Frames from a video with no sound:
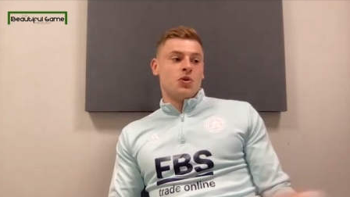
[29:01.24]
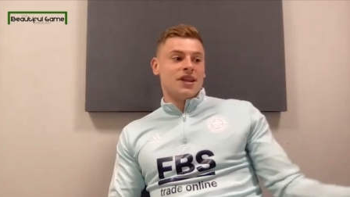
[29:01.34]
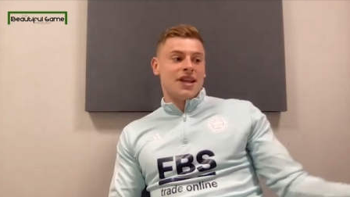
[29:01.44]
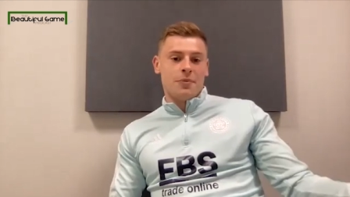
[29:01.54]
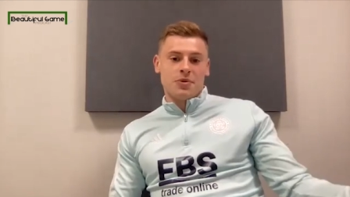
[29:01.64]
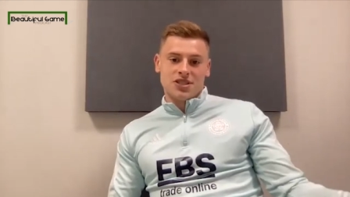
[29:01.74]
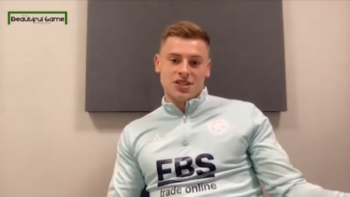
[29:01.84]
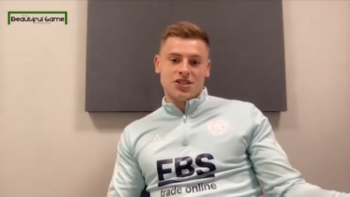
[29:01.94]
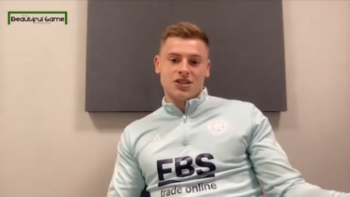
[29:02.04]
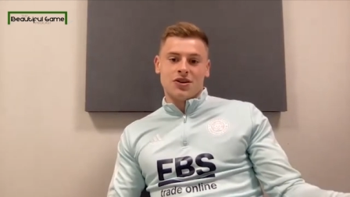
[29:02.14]
you're in their
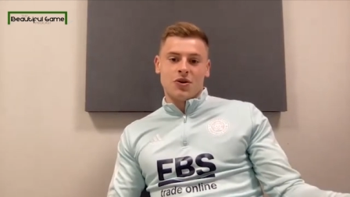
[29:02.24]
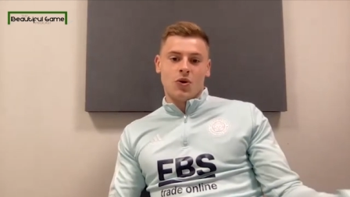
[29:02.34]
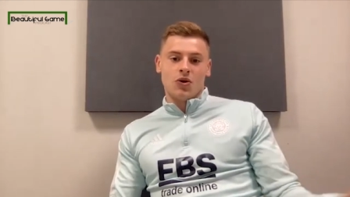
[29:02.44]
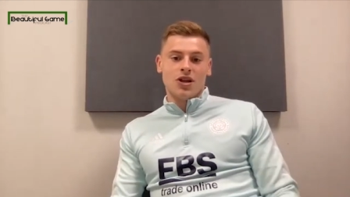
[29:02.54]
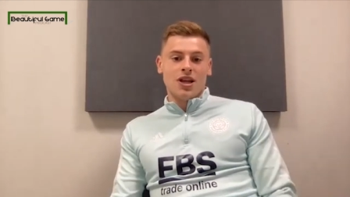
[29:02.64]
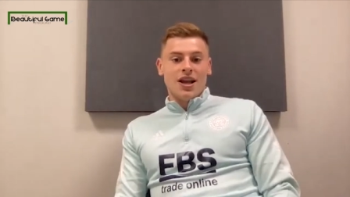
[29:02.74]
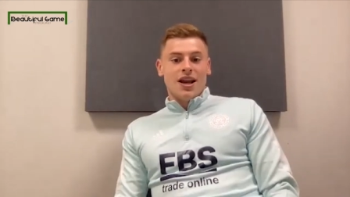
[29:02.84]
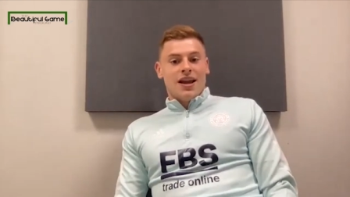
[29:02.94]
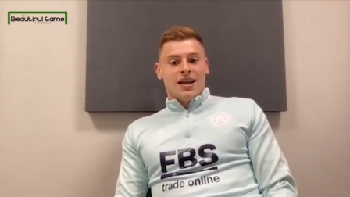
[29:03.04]
position or